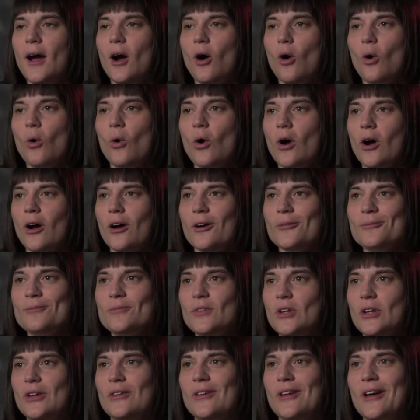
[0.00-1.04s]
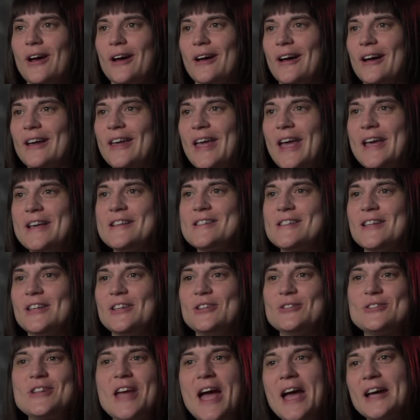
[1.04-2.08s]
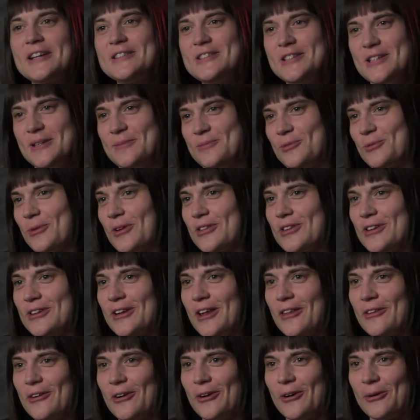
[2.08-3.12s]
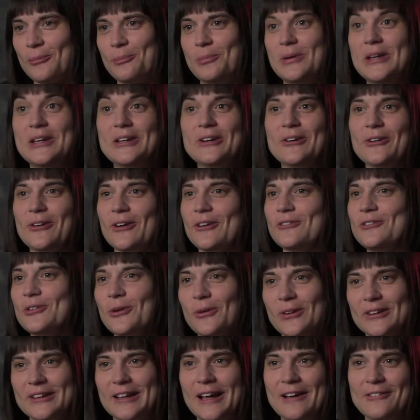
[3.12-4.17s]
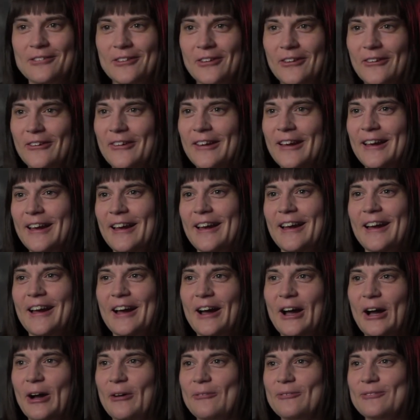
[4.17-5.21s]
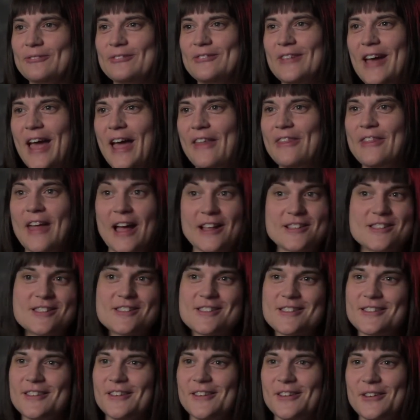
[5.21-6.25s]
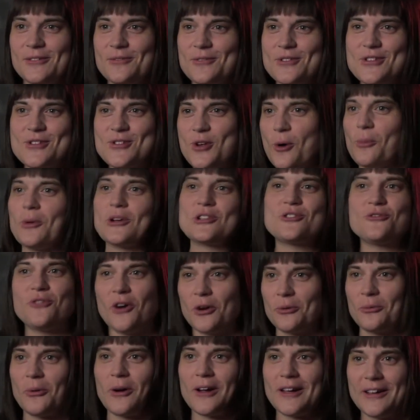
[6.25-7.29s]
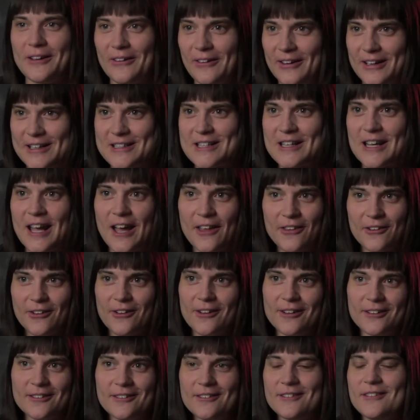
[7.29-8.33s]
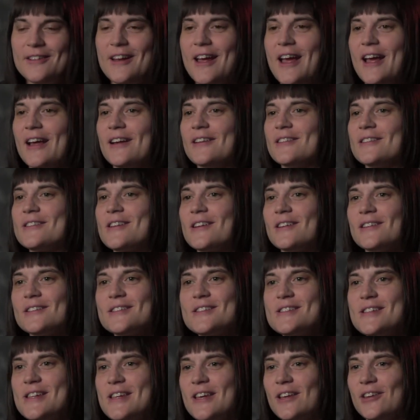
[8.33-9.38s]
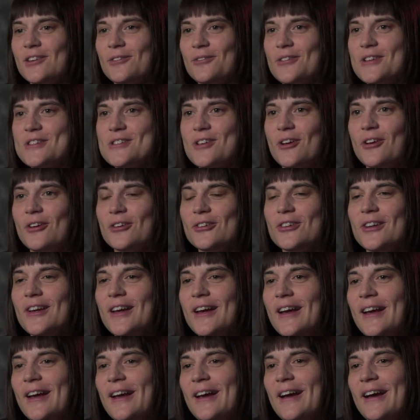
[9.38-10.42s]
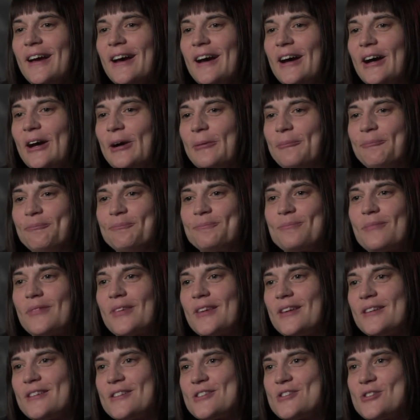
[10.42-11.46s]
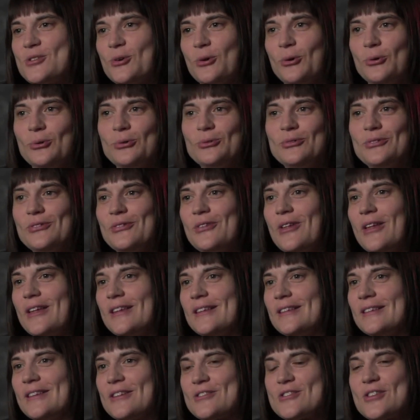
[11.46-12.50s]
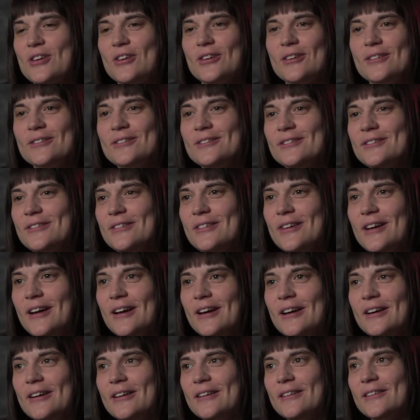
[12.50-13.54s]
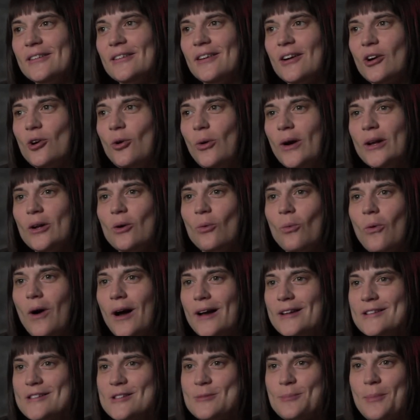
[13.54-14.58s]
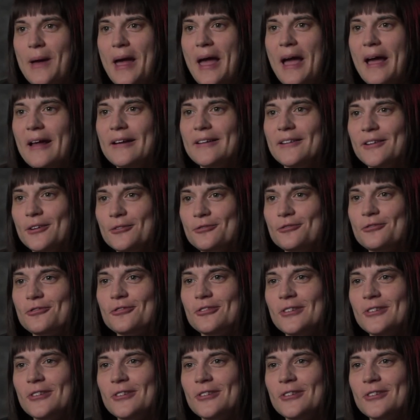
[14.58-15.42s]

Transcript: Or a, a case that you tag teamed with another peer of your level, um, and that's it was so much fun working on it together and and uh, seeing the result. Um, so there's a uh, quite a wide span of,